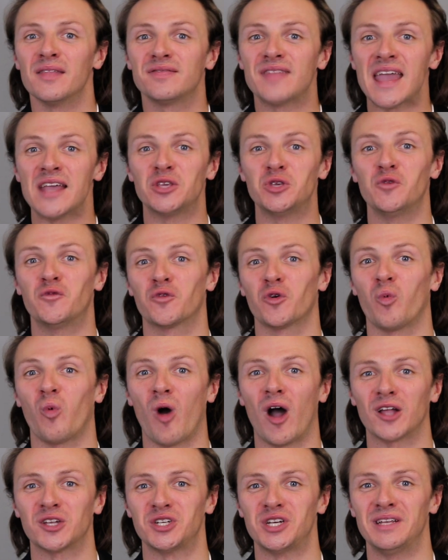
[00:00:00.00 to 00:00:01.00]
Thank you for
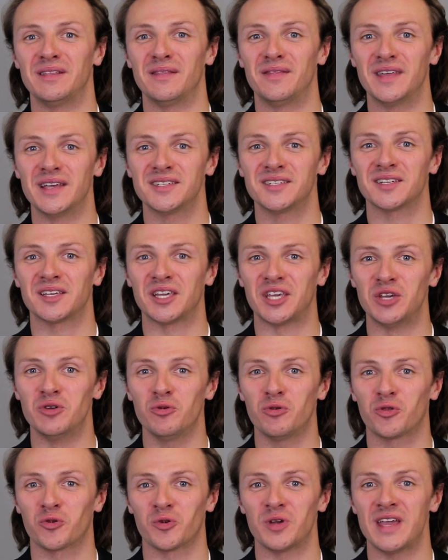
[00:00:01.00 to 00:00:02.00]
watching this
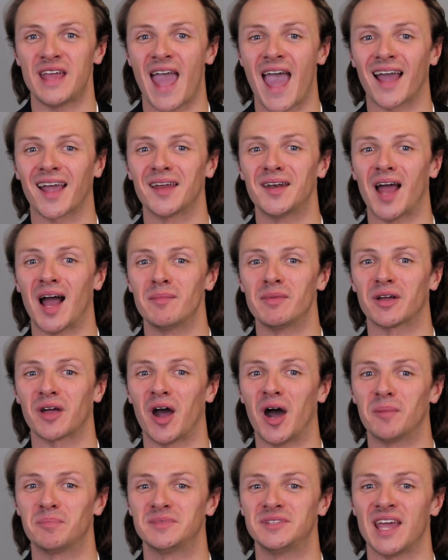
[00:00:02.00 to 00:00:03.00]
Q3 economic
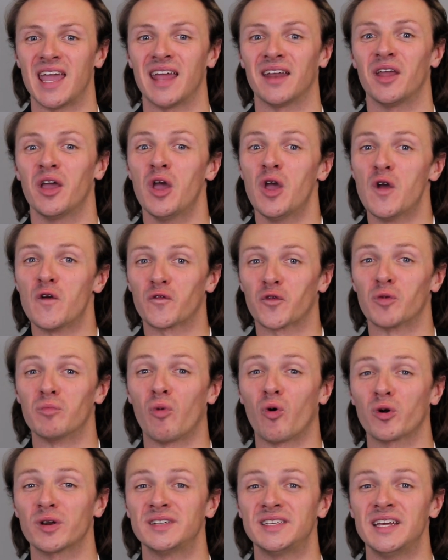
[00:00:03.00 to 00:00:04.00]
update. For
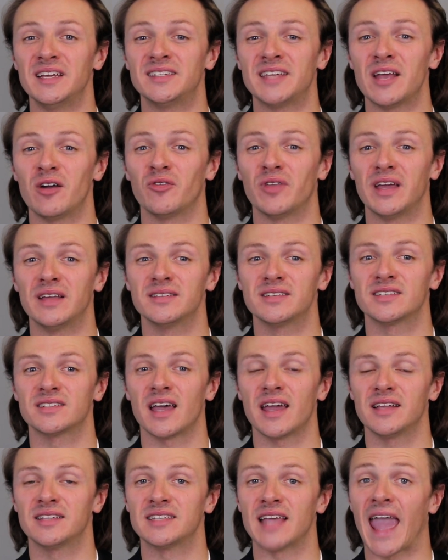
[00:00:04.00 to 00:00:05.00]
more detailed
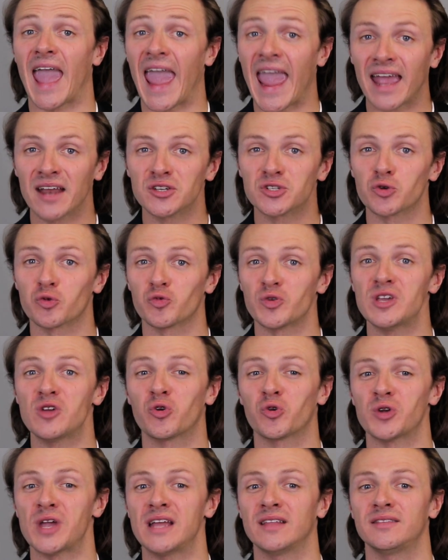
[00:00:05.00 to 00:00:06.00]
insights and to
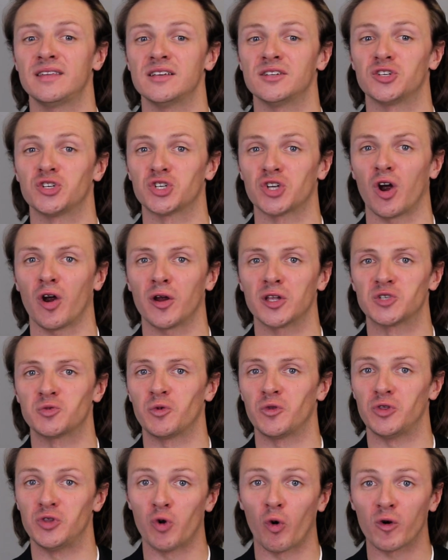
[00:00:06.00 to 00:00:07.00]
recreate these charts
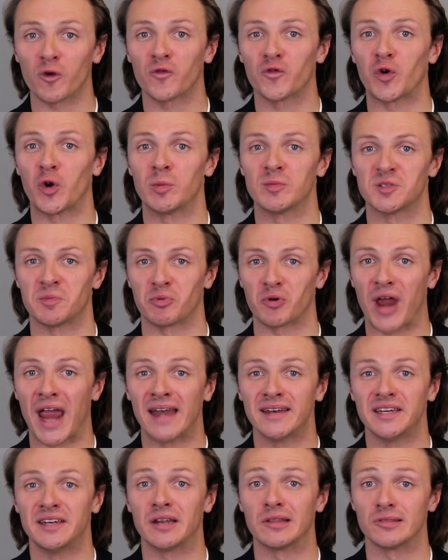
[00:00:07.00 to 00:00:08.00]
with your firm's
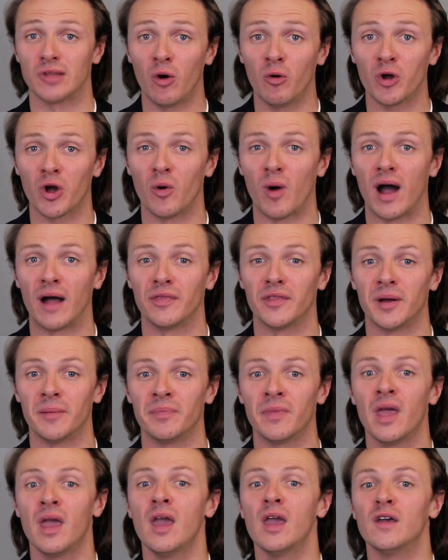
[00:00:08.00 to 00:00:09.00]
branding and logo on
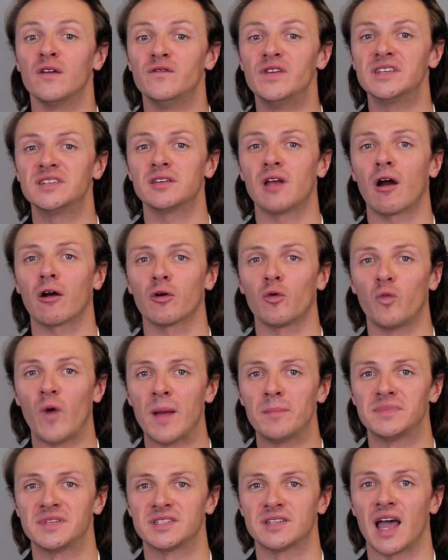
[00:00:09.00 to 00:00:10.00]
them, visit our
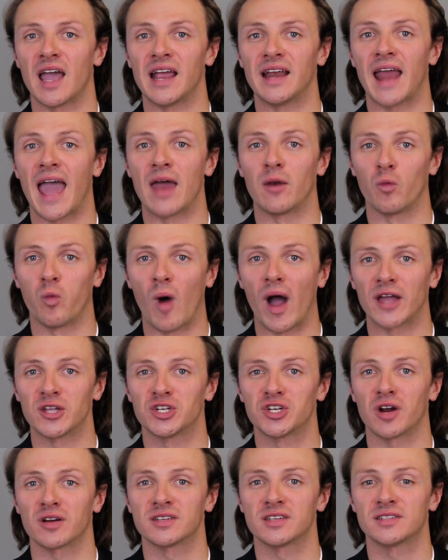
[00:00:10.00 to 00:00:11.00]
website at
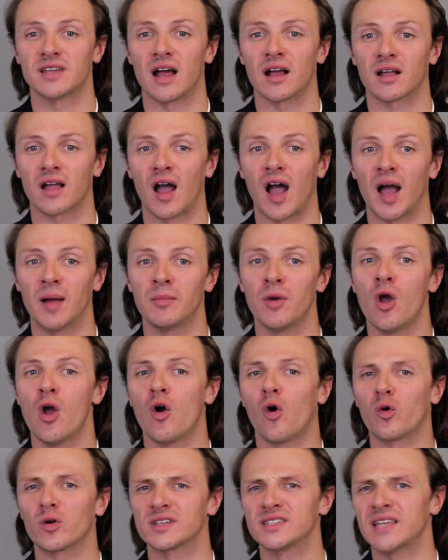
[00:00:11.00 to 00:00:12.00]
ycharts.com
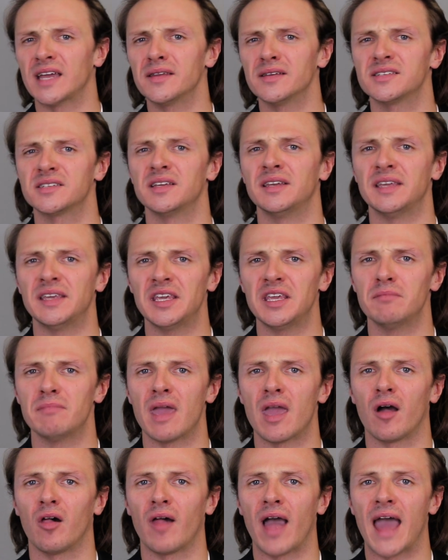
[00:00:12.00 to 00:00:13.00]
or send us an
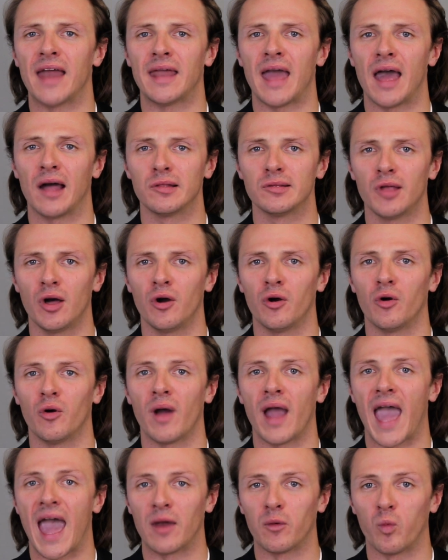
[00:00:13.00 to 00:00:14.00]
email at
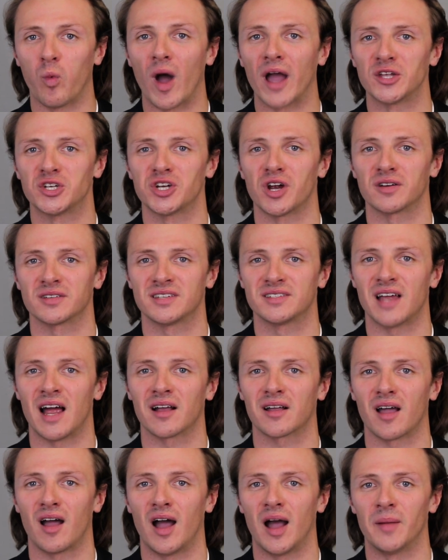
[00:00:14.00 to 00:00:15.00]

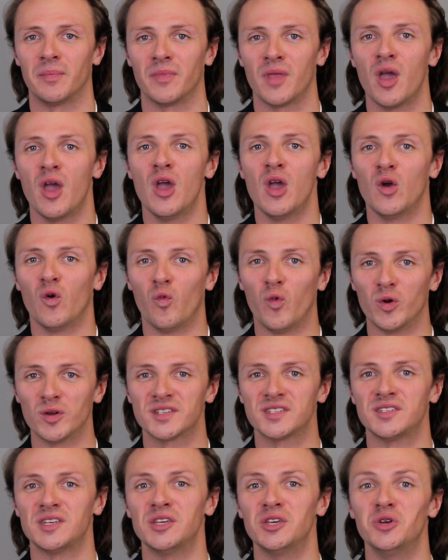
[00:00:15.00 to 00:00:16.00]
hello@ycharts.com.
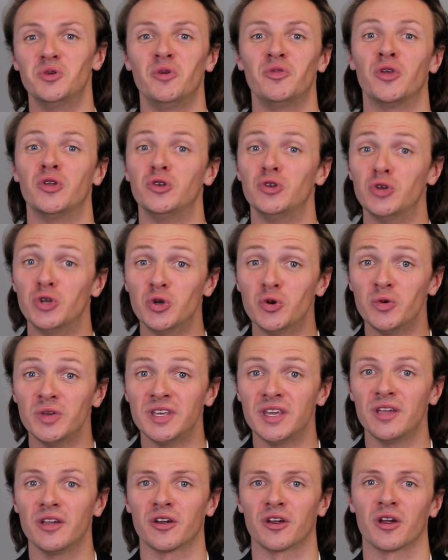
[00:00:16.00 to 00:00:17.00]
We'll see you in the new
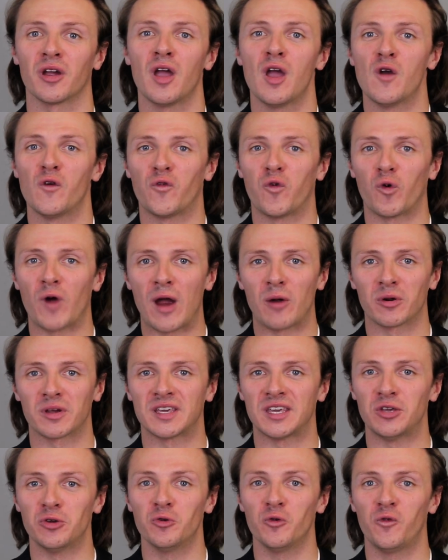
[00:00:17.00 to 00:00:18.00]
year for our
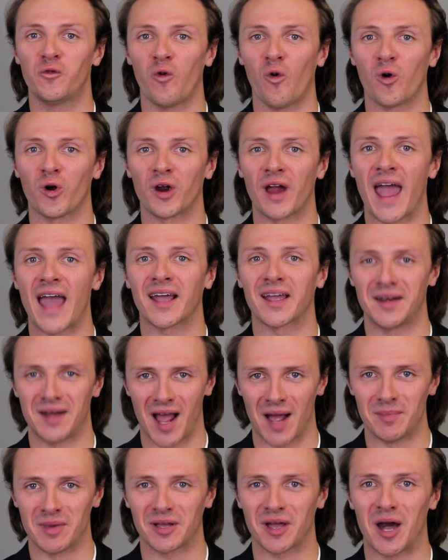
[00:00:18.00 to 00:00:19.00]
Q4
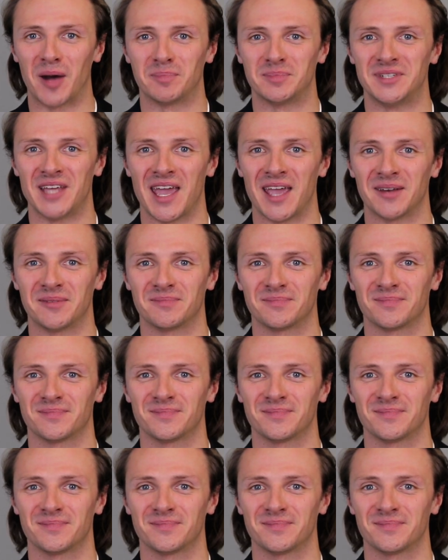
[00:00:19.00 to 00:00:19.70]
economic update.